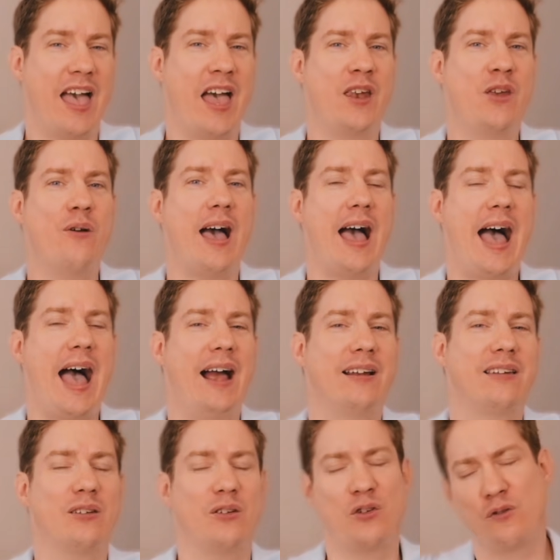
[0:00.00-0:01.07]
And you
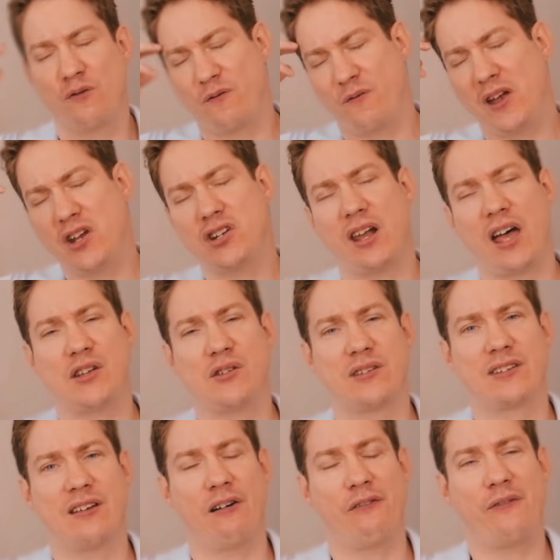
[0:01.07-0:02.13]
visualize
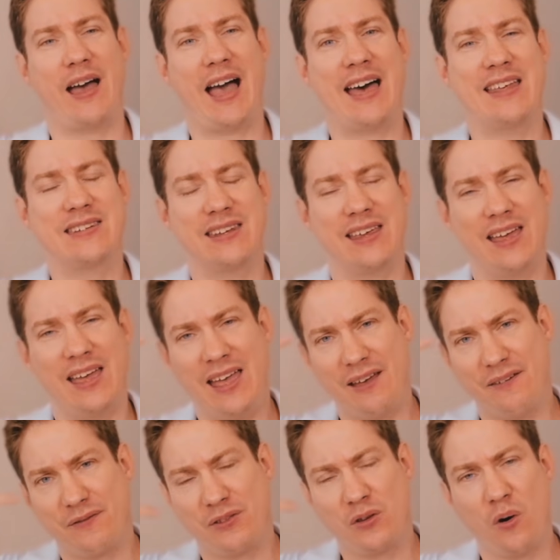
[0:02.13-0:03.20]
yourself as
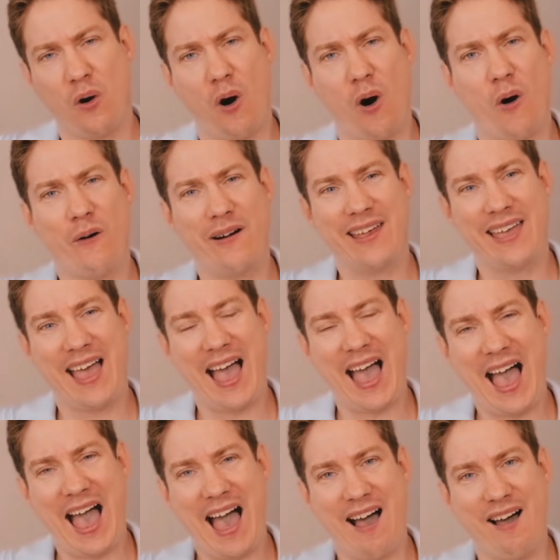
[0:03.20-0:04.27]
if you already
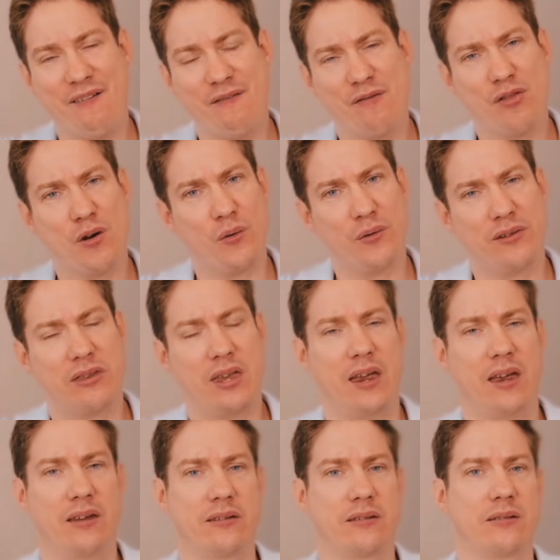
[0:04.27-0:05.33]
have those
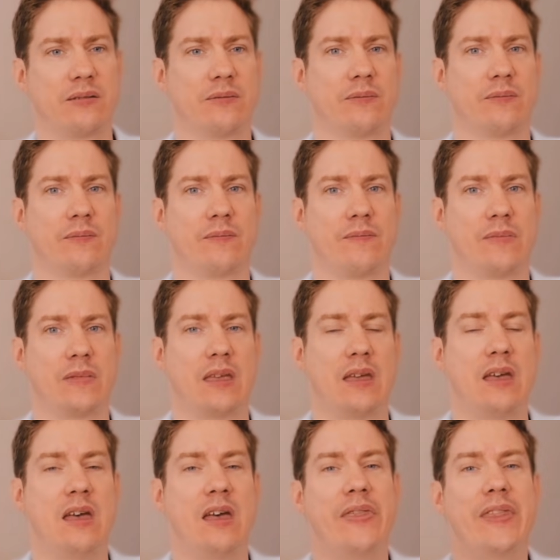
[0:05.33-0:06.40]
things.
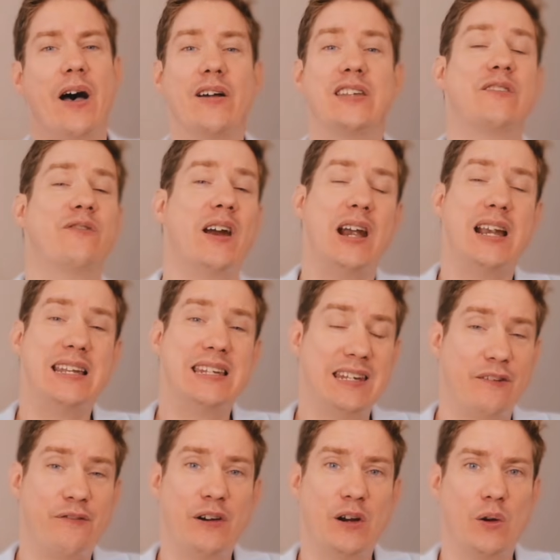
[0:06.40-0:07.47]
Now, it's very
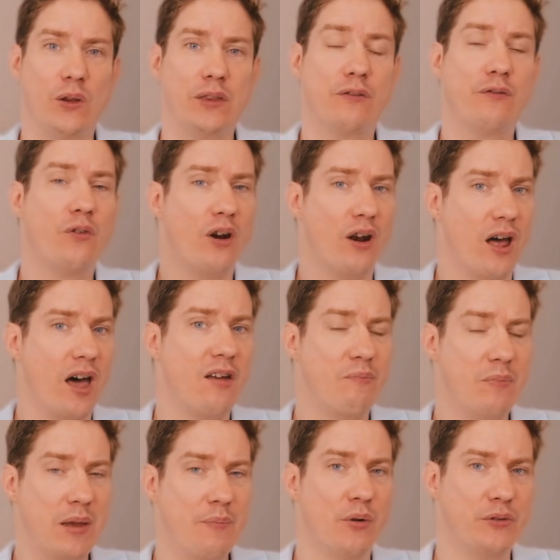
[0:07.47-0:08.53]
difficult for a lot
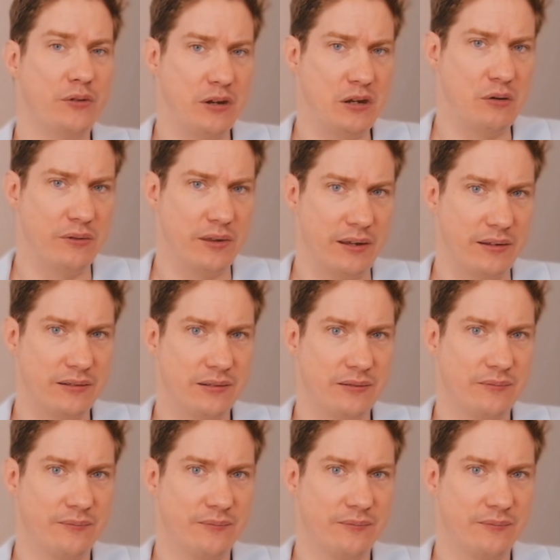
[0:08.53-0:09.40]
of people to do this.